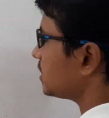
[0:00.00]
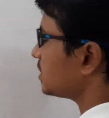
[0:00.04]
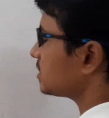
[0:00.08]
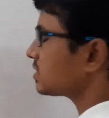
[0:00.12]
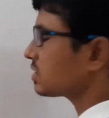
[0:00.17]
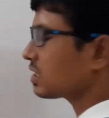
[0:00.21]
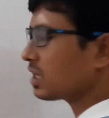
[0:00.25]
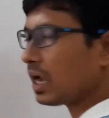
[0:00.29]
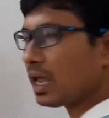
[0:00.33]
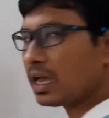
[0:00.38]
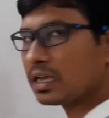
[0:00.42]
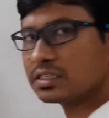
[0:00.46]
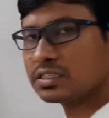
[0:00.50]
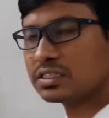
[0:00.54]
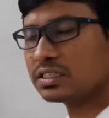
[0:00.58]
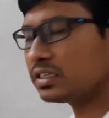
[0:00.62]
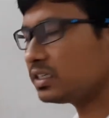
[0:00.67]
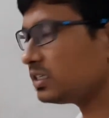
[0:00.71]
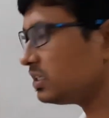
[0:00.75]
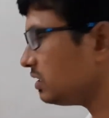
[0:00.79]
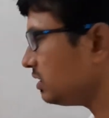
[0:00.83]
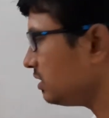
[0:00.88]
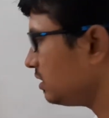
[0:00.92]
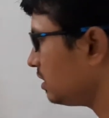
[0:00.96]
is class
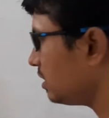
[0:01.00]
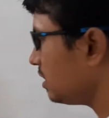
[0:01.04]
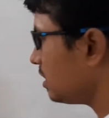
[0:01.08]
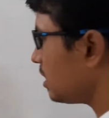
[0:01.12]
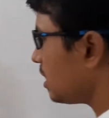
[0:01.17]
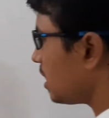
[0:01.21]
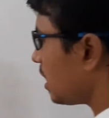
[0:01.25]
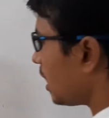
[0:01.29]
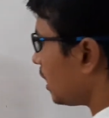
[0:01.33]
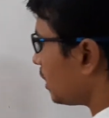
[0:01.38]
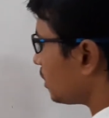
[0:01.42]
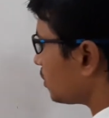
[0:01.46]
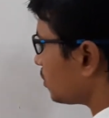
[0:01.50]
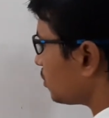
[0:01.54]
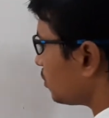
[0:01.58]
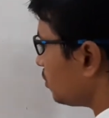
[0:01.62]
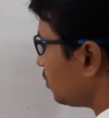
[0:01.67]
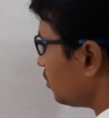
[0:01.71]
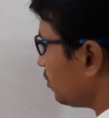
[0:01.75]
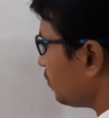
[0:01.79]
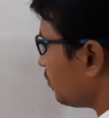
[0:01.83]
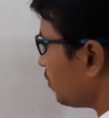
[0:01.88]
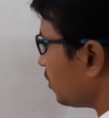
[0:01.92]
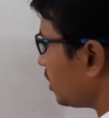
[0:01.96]
D, and
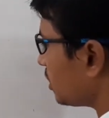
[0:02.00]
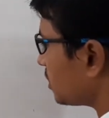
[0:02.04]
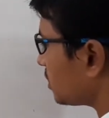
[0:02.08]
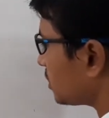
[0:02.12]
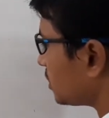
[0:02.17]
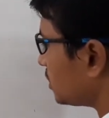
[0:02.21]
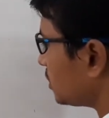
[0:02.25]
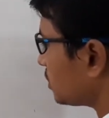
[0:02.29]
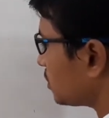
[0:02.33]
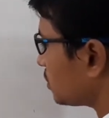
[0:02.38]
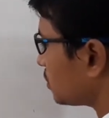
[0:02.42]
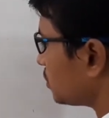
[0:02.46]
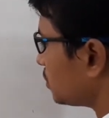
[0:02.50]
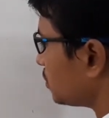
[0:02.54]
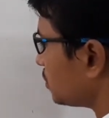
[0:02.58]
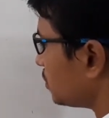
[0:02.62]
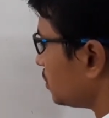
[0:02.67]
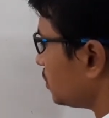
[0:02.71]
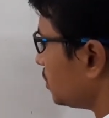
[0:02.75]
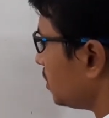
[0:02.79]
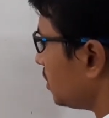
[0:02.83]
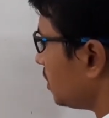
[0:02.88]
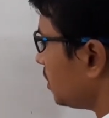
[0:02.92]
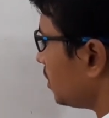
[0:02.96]
240
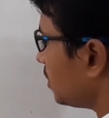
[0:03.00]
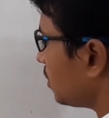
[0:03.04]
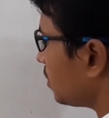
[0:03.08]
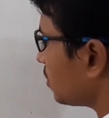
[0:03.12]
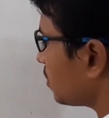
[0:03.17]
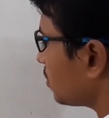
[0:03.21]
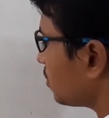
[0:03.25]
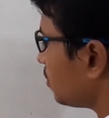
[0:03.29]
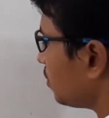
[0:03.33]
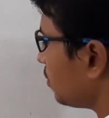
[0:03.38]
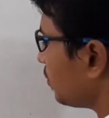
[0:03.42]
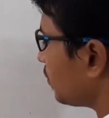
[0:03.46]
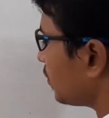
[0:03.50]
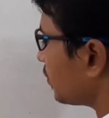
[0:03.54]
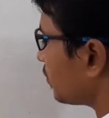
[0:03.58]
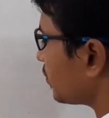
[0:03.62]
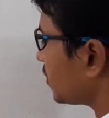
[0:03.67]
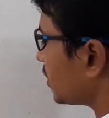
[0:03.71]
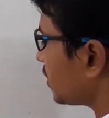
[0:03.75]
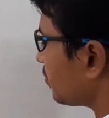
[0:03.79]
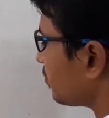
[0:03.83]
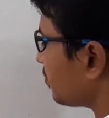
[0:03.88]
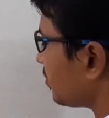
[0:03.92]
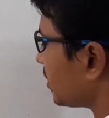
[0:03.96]
to
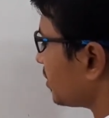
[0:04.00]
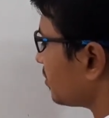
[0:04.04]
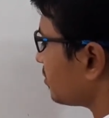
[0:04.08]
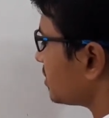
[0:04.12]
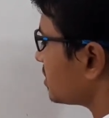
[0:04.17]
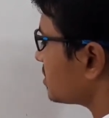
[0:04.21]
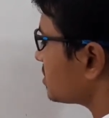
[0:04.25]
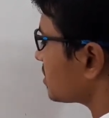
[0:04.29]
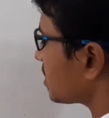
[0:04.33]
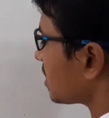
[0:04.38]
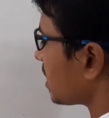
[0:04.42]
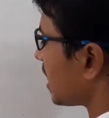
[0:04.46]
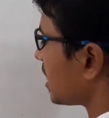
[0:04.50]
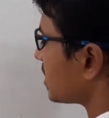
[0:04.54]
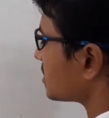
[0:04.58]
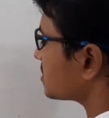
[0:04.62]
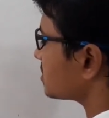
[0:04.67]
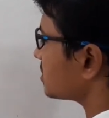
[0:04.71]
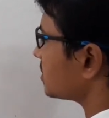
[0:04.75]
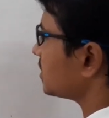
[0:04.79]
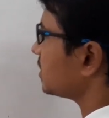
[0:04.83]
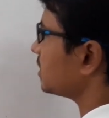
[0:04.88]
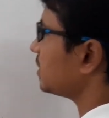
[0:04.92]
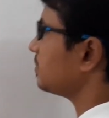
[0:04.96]
255 is class
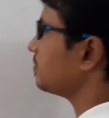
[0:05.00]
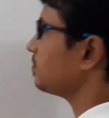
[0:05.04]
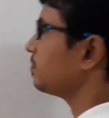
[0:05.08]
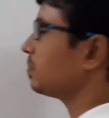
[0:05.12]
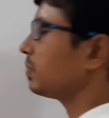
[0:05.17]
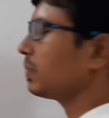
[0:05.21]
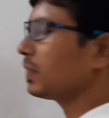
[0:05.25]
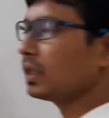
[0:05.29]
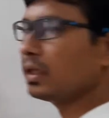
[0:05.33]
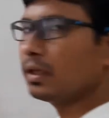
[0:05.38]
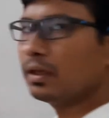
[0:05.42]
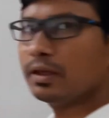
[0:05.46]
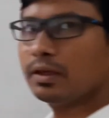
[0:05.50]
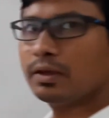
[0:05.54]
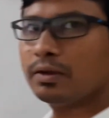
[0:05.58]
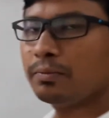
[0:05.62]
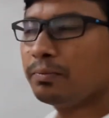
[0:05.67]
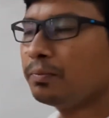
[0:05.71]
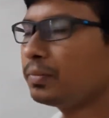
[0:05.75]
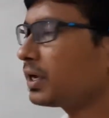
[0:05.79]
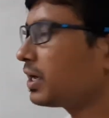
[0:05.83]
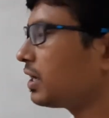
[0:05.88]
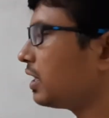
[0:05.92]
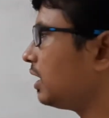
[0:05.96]
E
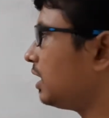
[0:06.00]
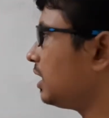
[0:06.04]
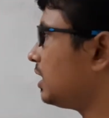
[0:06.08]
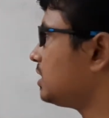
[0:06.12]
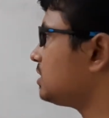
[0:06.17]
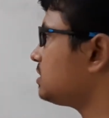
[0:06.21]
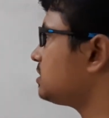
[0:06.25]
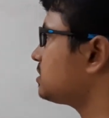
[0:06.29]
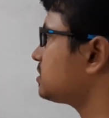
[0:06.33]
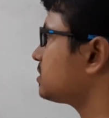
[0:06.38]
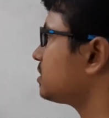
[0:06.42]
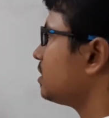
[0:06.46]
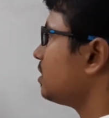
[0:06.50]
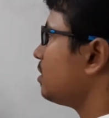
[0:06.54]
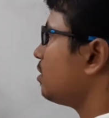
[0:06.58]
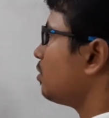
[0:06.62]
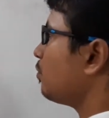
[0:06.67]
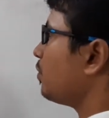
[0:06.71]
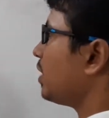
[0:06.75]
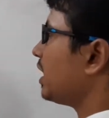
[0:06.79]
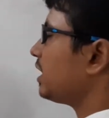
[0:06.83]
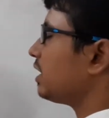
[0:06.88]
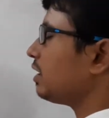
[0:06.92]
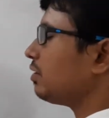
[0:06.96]
because
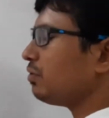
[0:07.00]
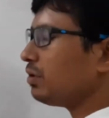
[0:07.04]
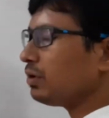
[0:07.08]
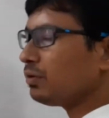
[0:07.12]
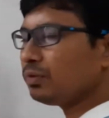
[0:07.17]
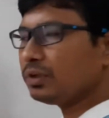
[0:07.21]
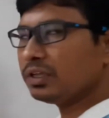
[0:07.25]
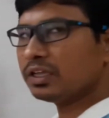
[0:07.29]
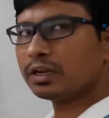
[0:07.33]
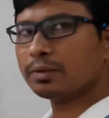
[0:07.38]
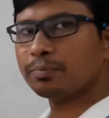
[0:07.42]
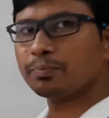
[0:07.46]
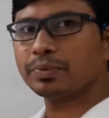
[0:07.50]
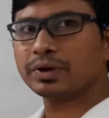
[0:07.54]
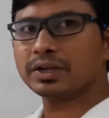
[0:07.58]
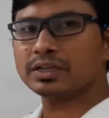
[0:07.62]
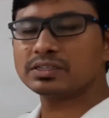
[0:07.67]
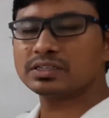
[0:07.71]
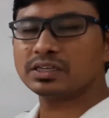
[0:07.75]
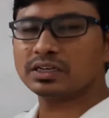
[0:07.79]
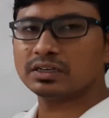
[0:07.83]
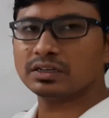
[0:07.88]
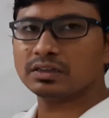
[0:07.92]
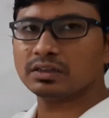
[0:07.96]
whenever we
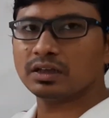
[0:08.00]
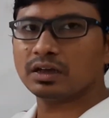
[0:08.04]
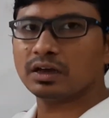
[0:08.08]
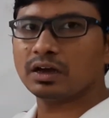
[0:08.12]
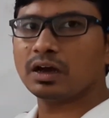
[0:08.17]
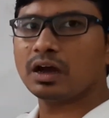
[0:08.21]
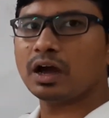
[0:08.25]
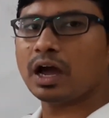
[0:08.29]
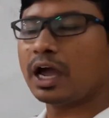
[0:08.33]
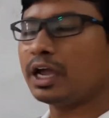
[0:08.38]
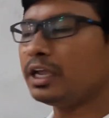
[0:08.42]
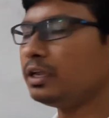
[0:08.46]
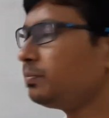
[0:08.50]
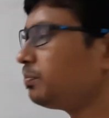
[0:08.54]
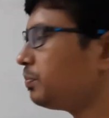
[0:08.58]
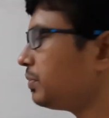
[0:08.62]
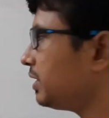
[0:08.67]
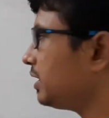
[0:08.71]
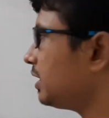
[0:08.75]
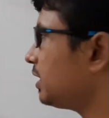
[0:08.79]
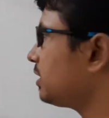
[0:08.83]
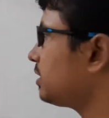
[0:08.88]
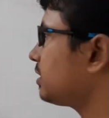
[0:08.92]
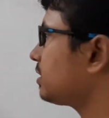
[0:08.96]
represent the IP
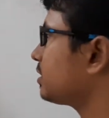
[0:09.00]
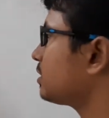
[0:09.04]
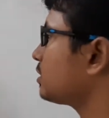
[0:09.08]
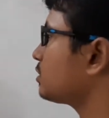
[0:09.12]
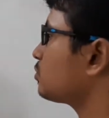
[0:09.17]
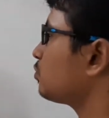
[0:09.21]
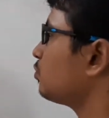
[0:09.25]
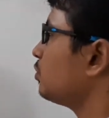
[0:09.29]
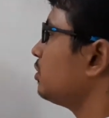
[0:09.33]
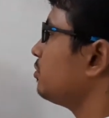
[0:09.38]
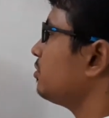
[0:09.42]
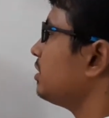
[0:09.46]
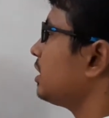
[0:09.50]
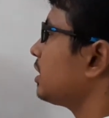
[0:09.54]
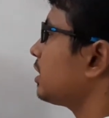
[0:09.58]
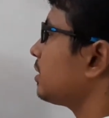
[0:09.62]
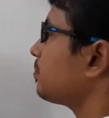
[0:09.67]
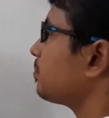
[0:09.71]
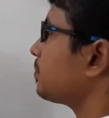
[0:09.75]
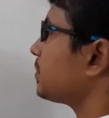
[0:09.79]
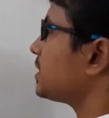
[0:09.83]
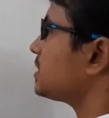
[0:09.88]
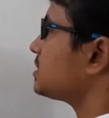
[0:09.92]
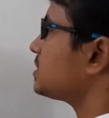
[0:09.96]
address, we will
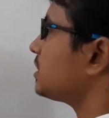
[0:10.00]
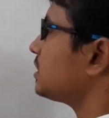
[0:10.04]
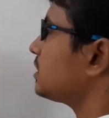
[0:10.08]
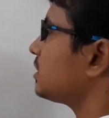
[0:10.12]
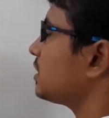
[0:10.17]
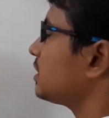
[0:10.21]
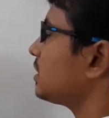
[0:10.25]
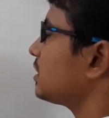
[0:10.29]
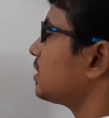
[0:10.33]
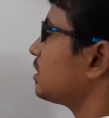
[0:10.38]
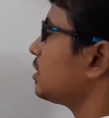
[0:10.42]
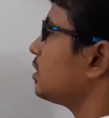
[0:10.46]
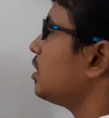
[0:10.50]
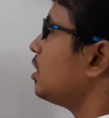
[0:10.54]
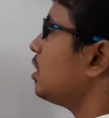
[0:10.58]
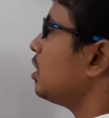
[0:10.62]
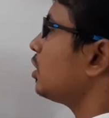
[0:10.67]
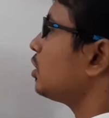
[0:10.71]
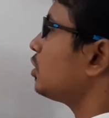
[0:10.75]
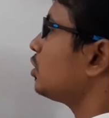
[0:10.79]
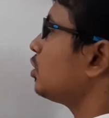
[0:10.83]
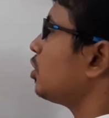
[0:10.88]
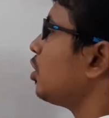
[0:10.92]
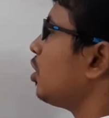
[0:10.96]
represent in
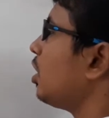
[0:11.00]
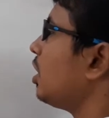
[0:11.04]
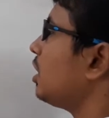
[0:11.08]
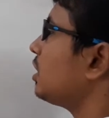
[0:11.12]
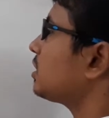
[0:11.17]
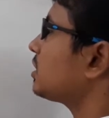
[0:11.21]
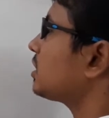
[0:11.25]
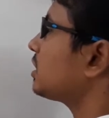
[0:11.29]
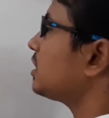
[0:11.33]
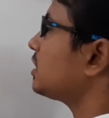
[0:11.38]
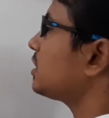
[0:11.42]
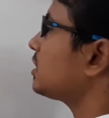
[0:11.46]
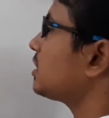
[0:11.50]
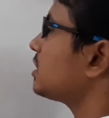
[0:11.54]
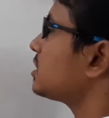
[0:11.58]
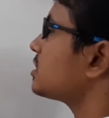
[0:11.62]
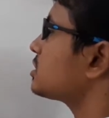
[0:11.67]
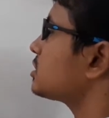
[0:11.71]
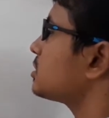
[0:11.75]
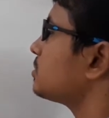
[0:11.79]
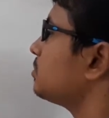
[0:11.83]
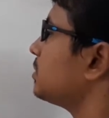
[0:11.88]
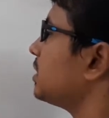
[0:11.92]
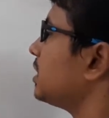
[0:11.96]
dotted
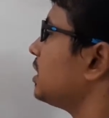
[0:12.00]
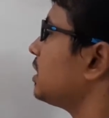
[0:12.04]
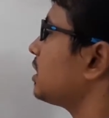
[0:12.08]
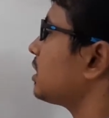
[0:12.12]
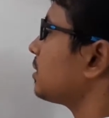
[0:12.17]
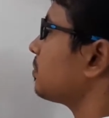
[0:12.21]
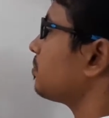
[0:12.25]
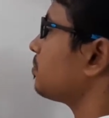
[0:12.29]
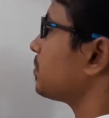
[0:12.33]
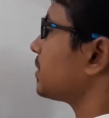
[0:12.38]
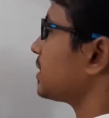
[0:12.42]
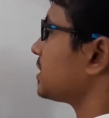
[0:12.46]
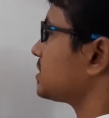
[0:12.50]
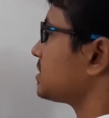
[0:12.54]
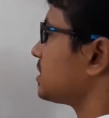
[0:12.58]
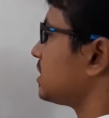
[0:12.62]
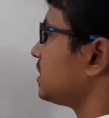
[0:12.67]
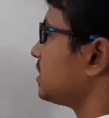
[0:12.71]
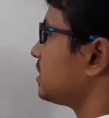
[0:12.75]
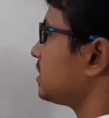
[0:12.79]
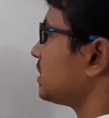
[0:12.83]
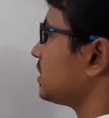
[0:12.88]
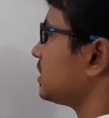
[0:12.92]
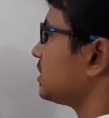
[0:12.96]
decimal
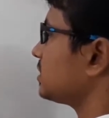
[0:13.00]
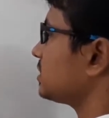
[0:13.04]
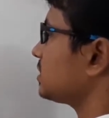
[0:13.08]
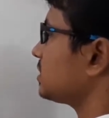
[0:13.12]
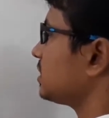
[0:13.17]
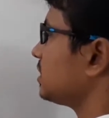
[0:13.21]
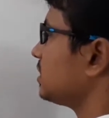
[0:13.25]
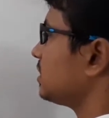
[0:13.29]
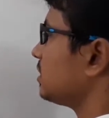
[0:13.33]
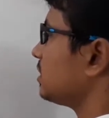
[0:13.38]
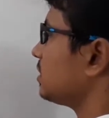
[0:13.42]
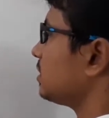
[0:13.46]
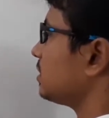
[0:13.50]
representation.